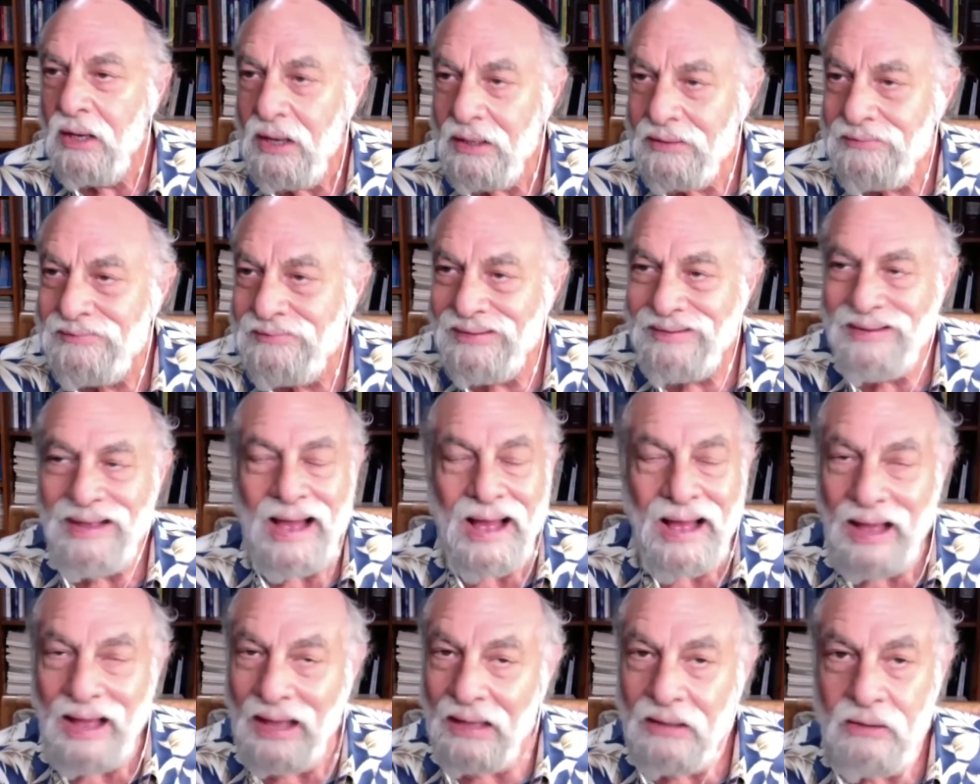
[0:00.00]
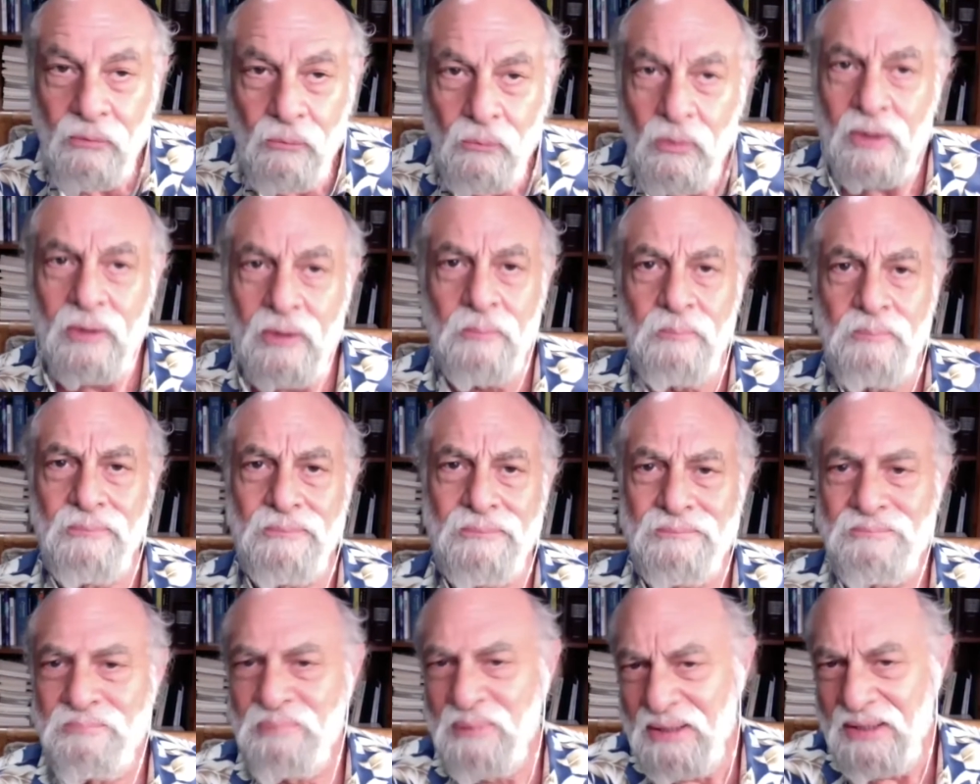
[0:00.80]
I say, I don't want to
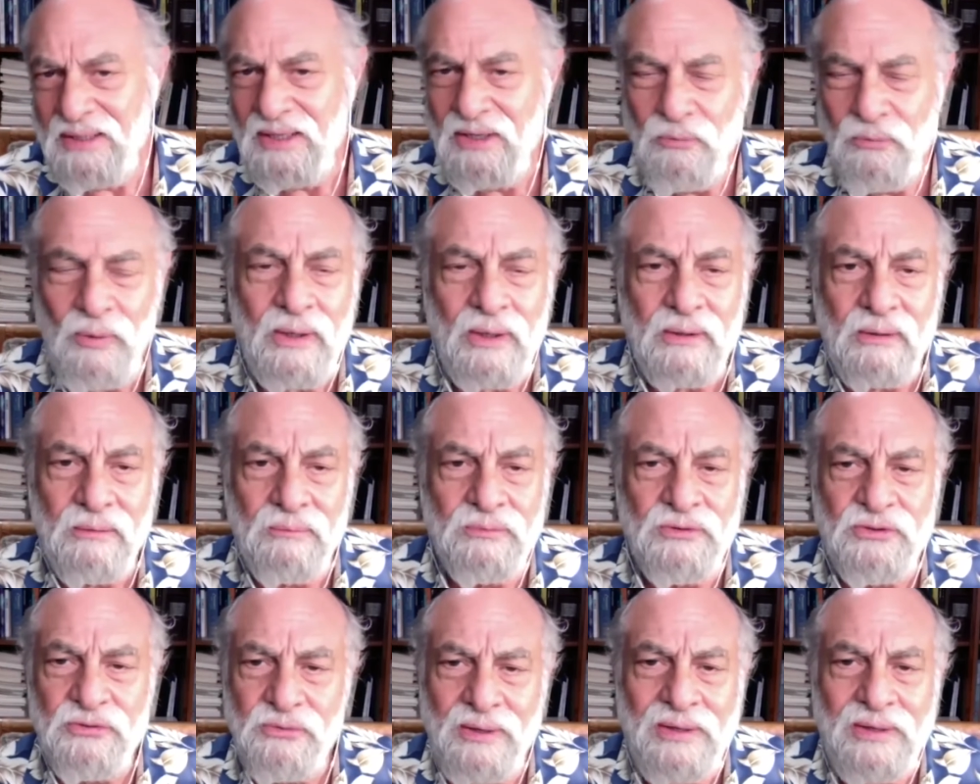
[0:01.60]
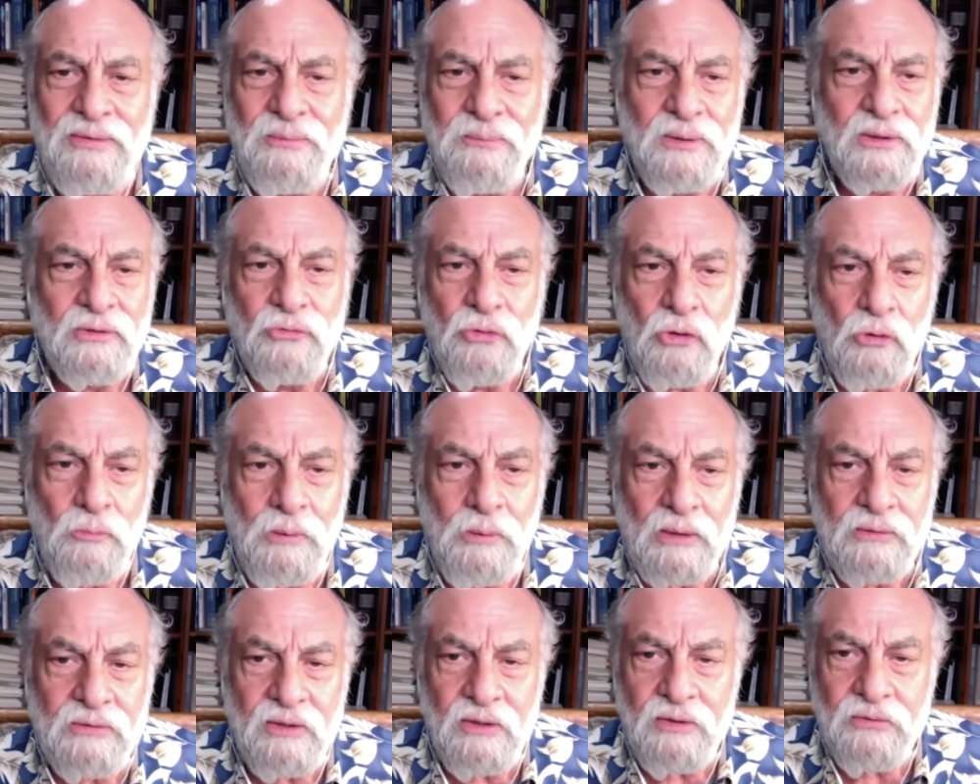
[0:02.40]
be here. Was there anything we can do
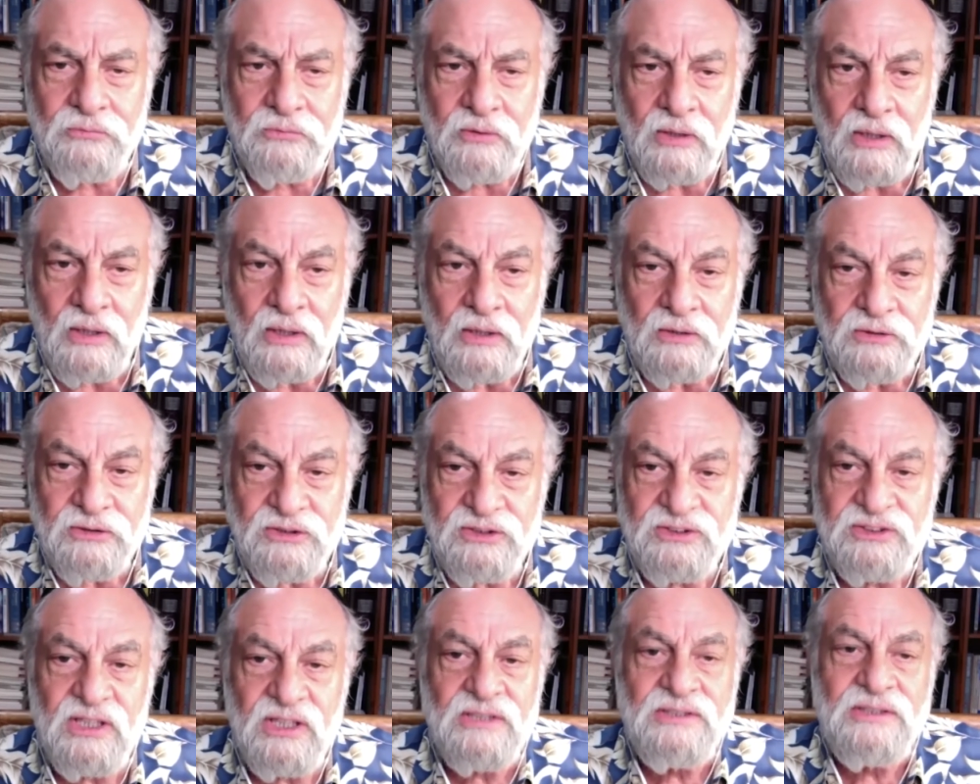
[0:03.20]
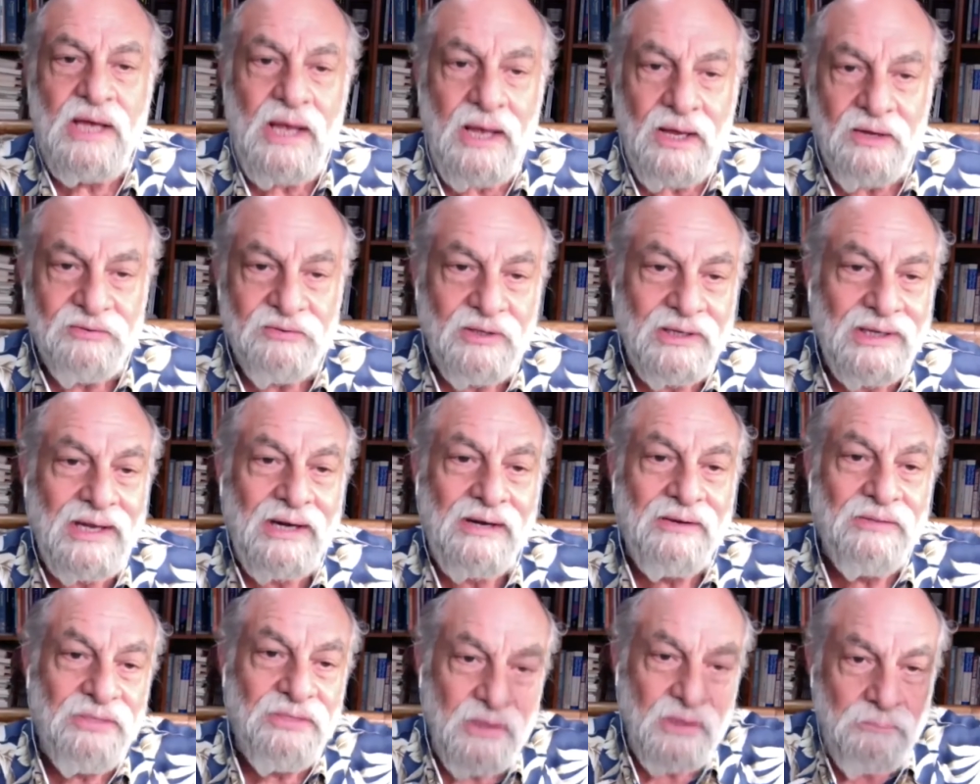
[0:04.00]
about this? She says, yes. I got
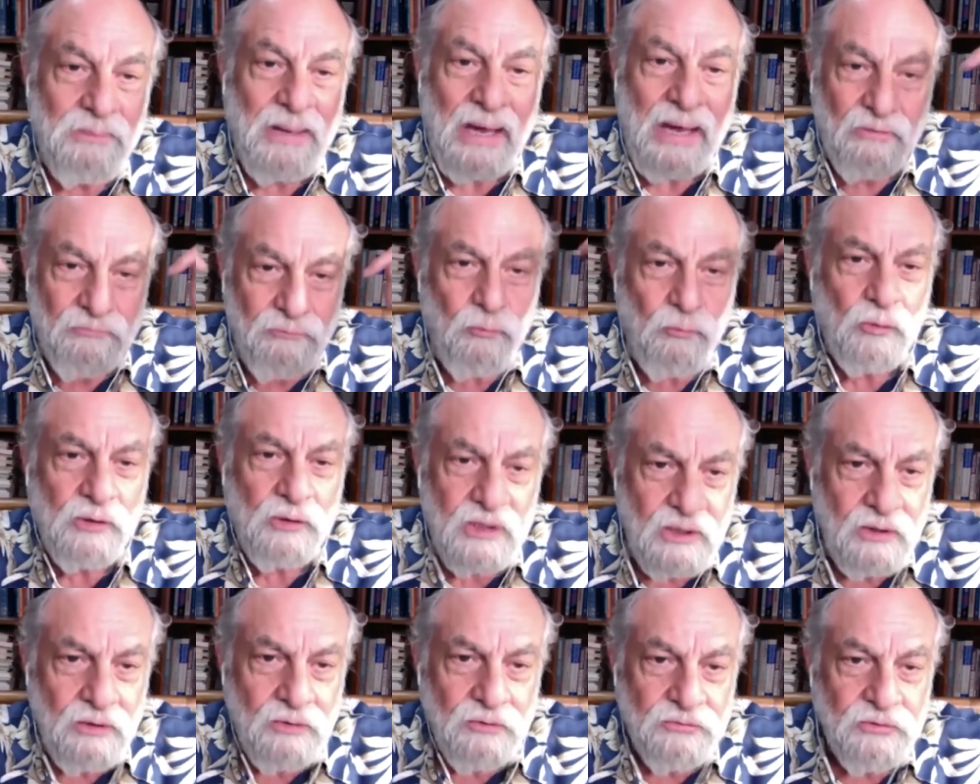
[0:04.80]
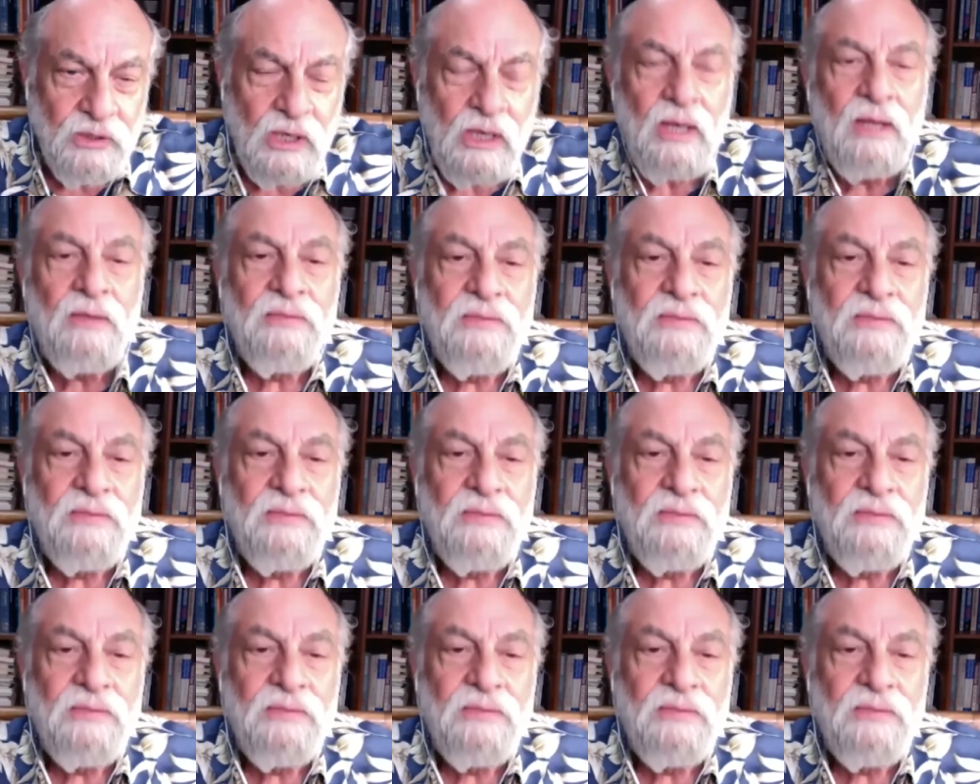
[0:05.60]
to think back 40 years.